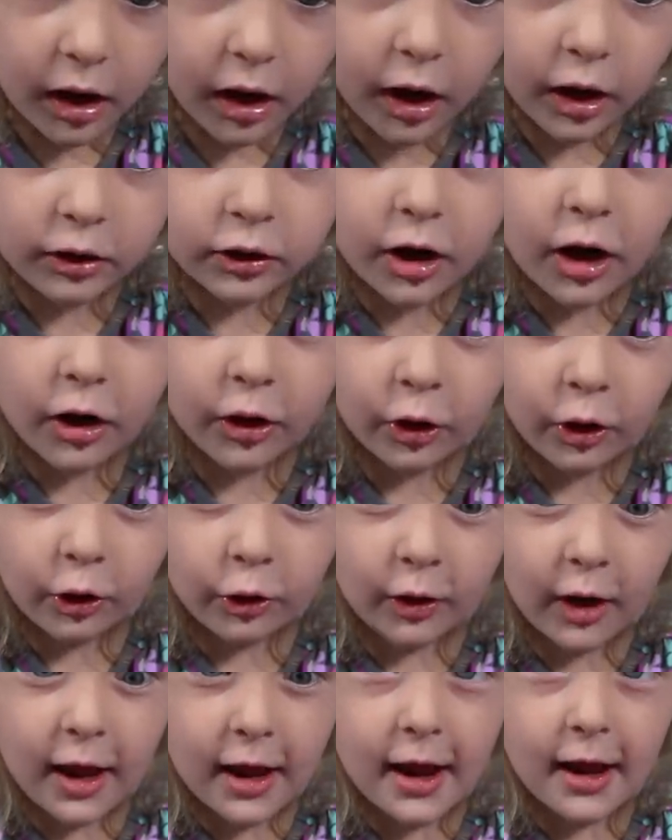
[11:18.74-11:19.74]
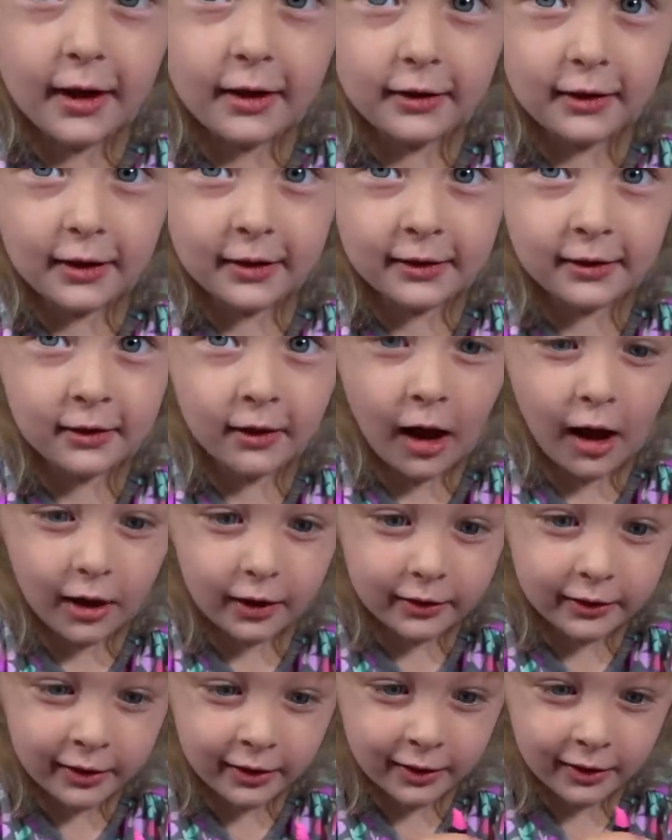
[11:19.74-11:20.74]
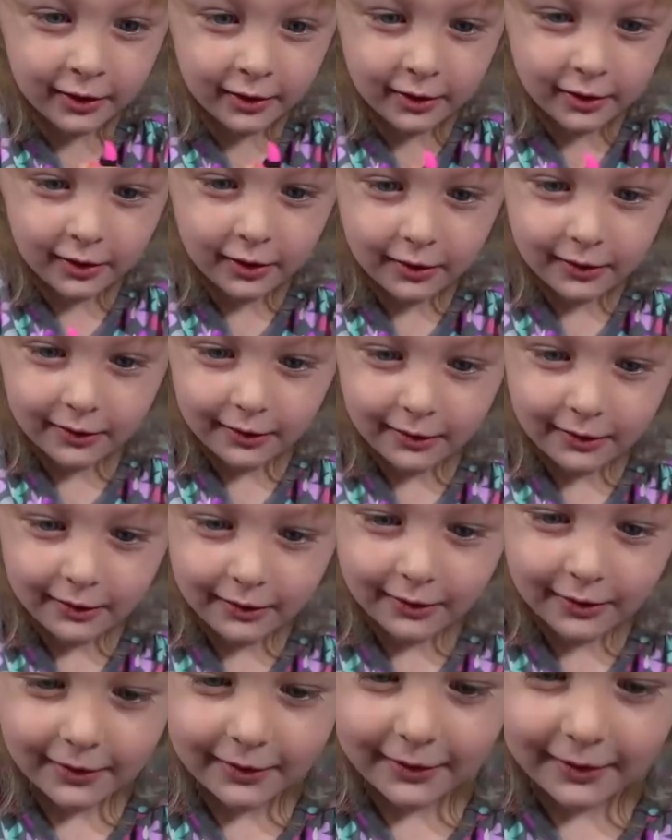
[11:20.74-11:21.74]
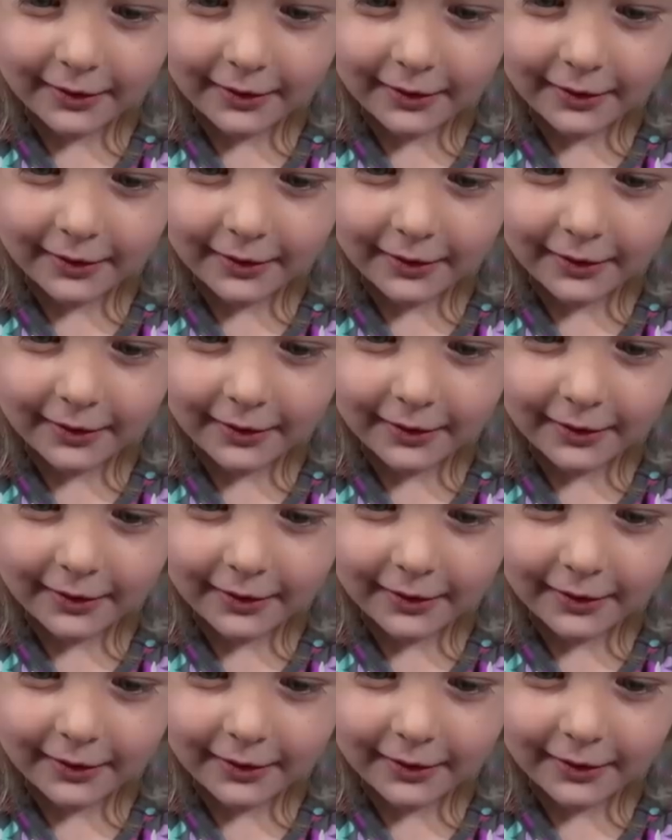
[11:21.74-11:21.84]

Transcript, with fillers: oh no, her head is